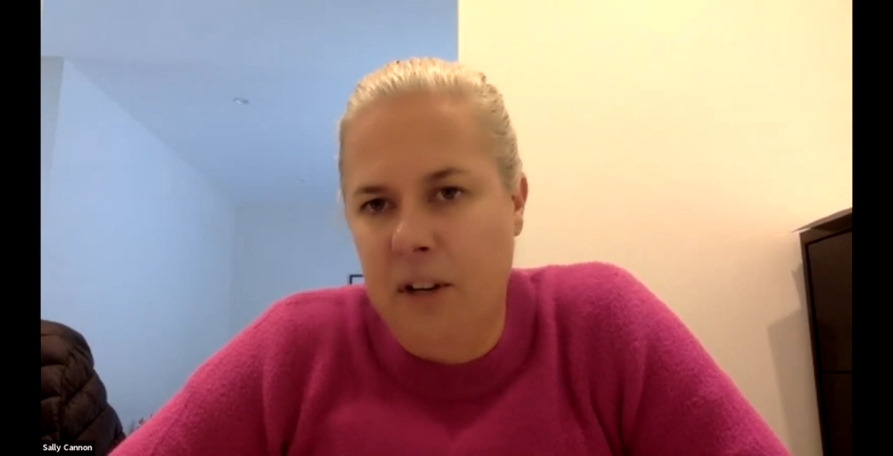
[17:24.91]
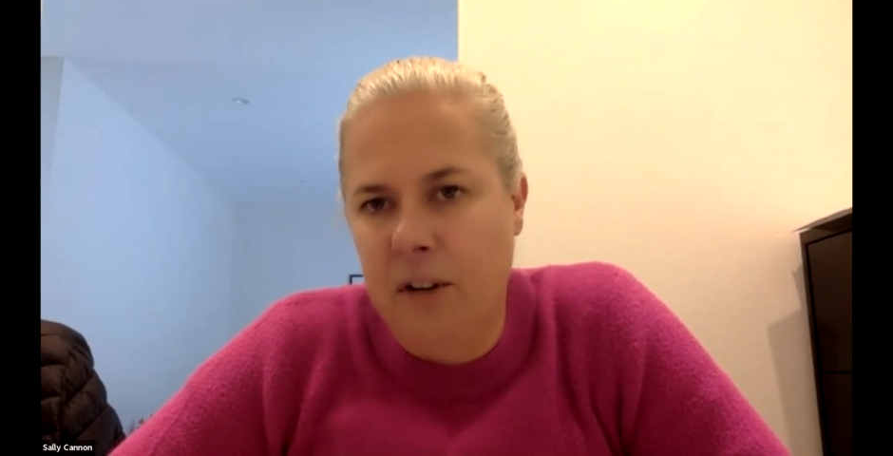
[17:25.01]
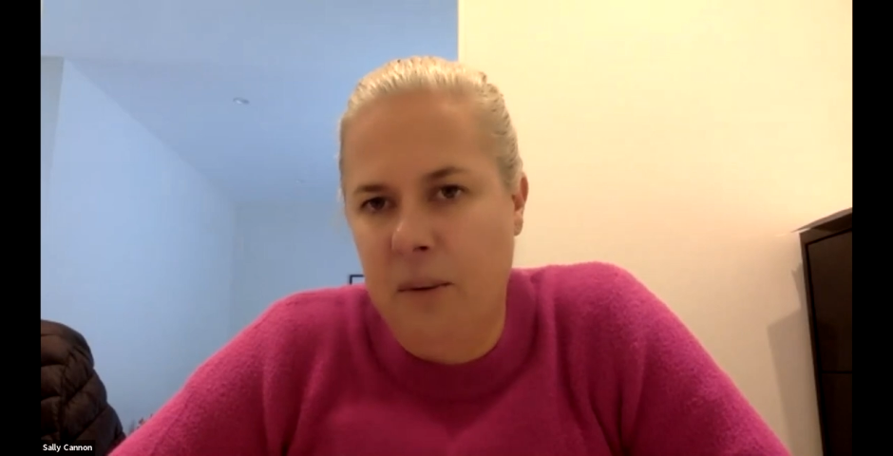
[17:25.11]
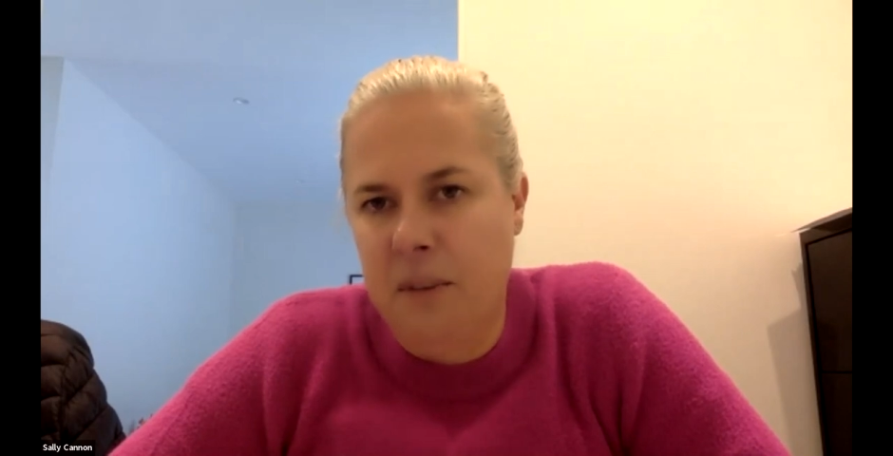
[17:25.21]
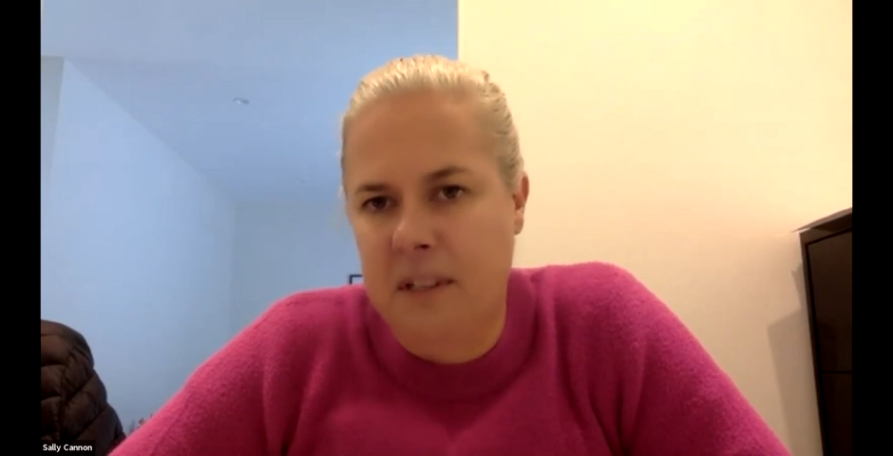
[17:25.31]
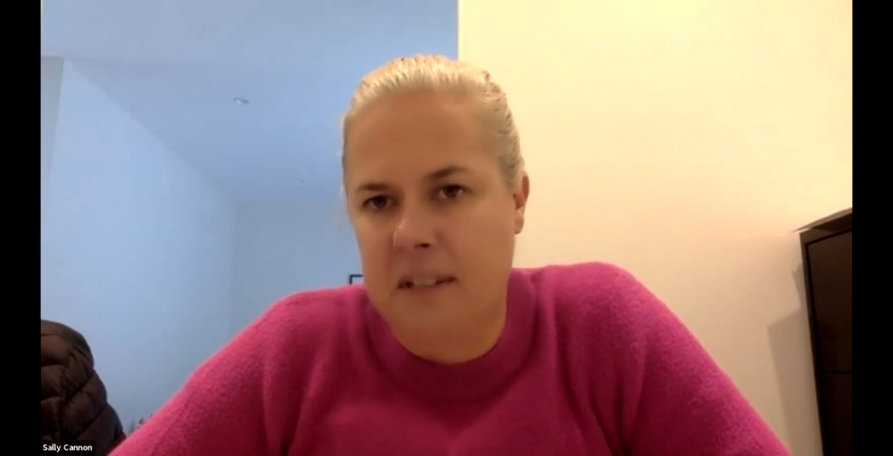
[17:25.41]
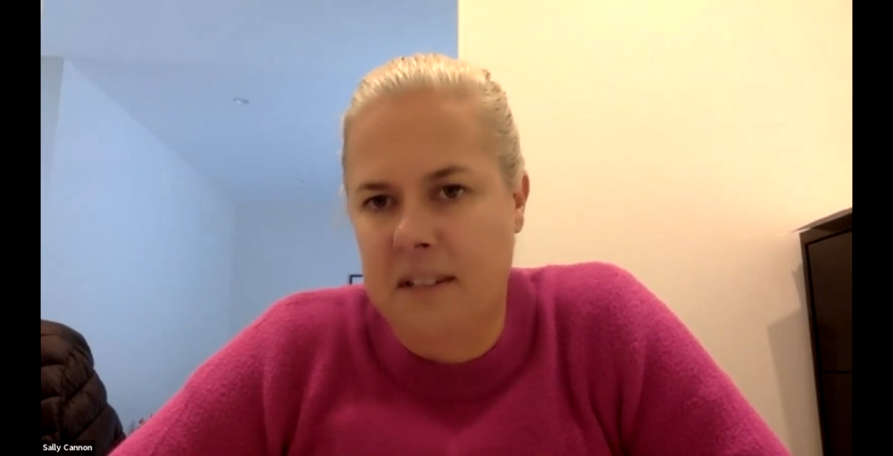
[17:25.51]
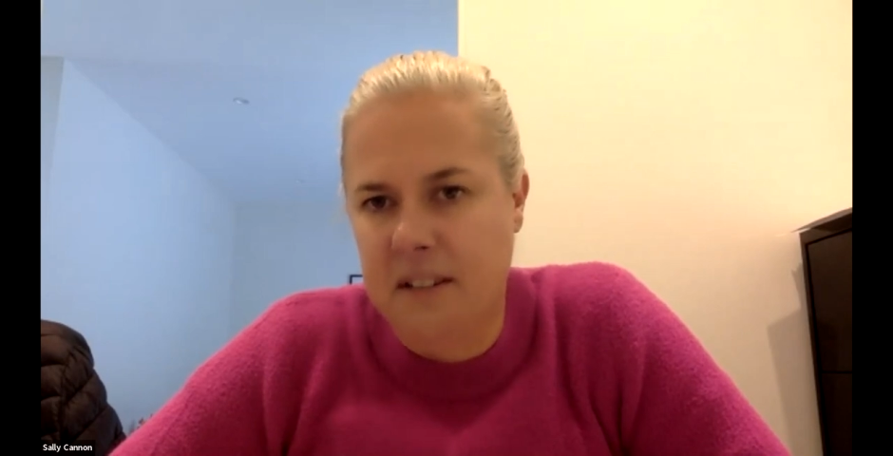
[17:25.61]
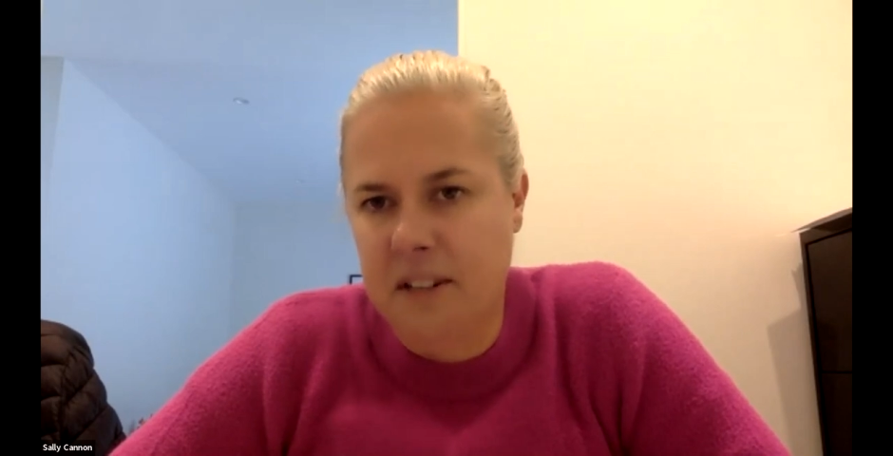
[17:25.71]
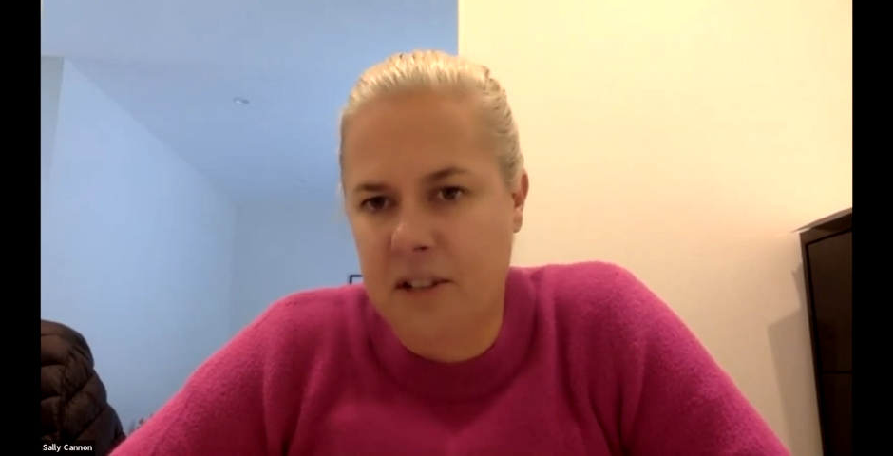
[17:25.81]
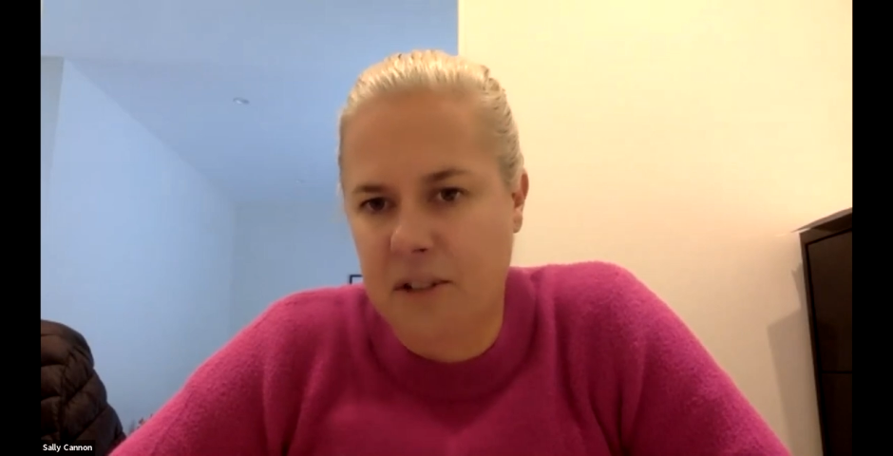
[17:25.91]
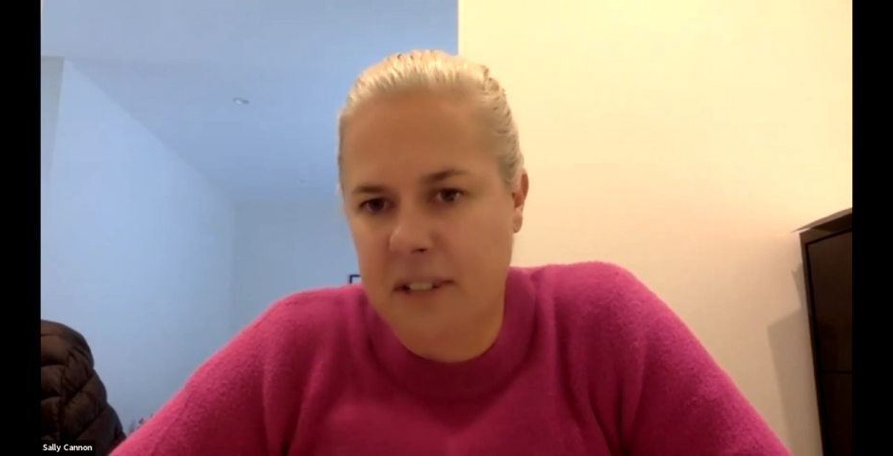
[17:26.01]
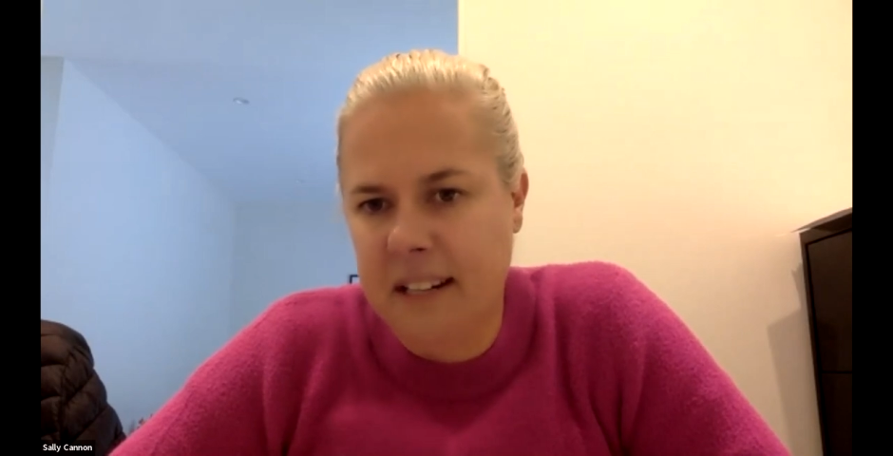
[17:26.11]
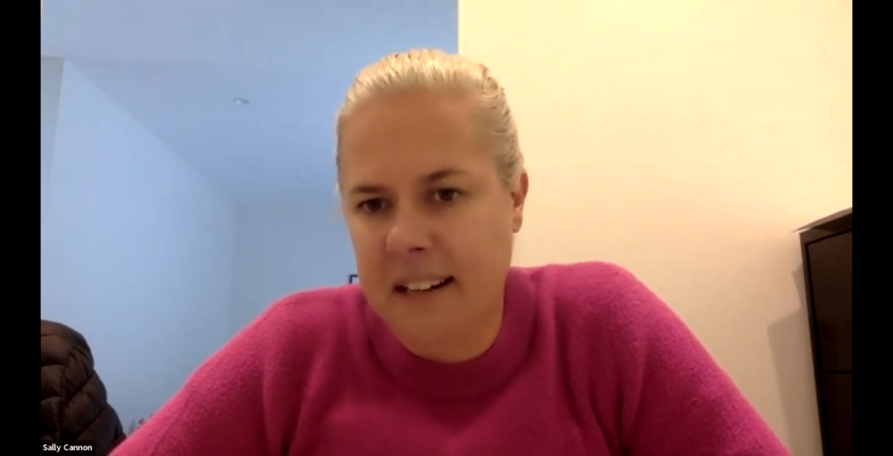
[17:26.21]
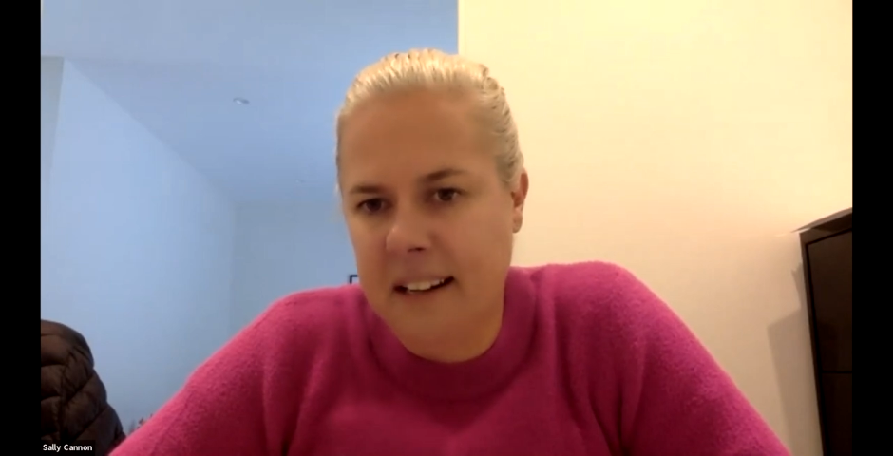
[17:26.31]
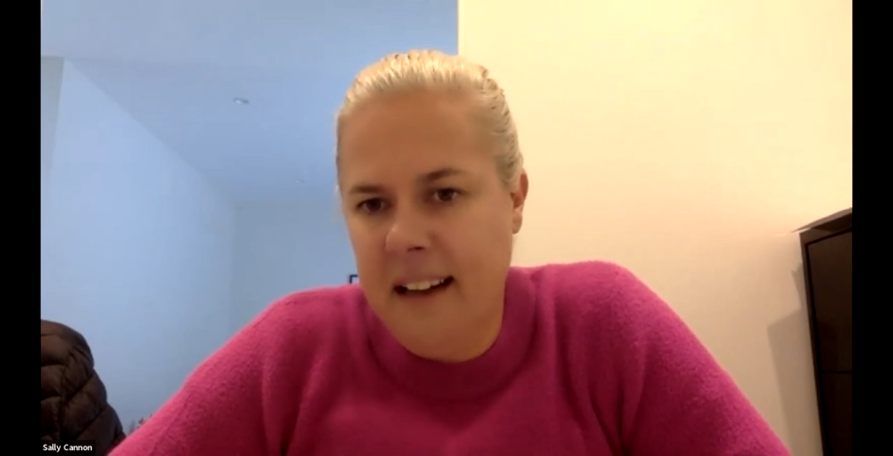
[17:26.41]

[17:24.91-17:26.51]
who was considering joining